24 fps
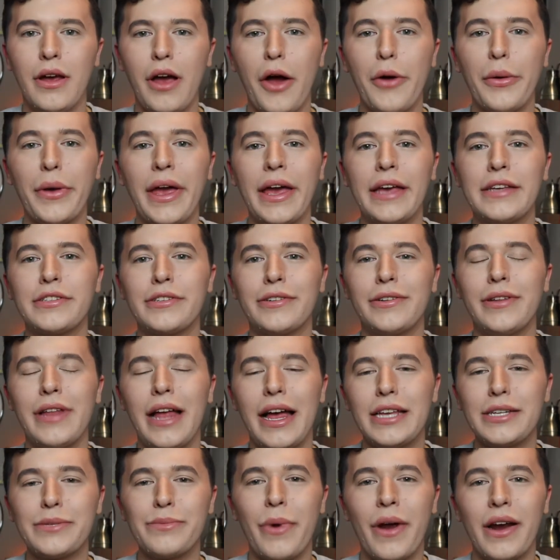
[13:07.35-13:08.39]
Okay, so the
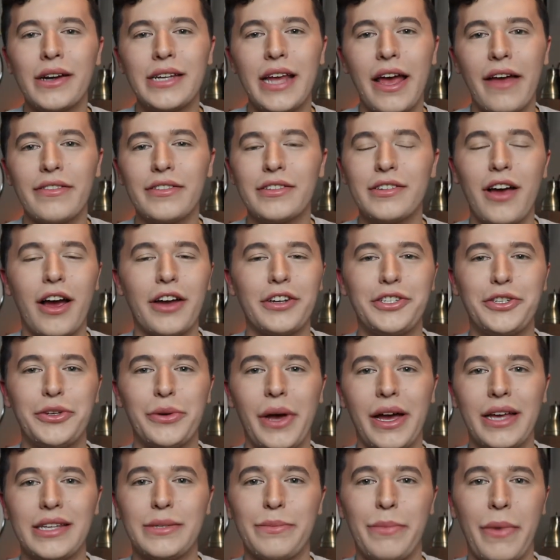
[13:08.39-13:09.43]
last product I have to talk to you
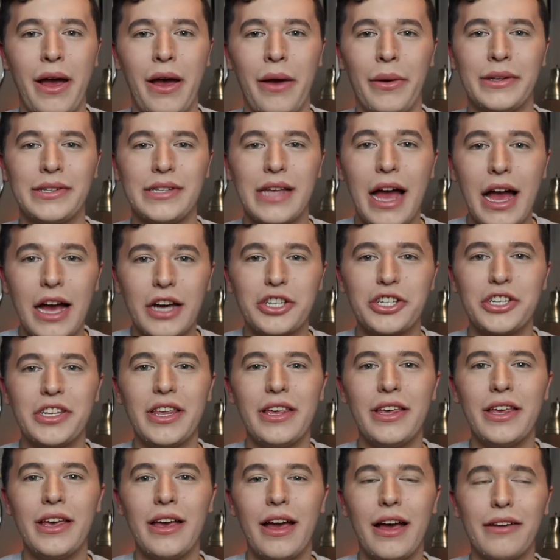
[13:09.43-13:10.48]
guys about is
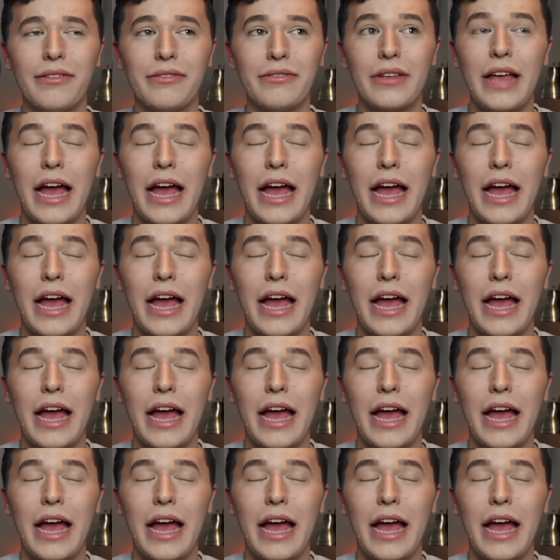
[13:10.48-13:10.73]
actually,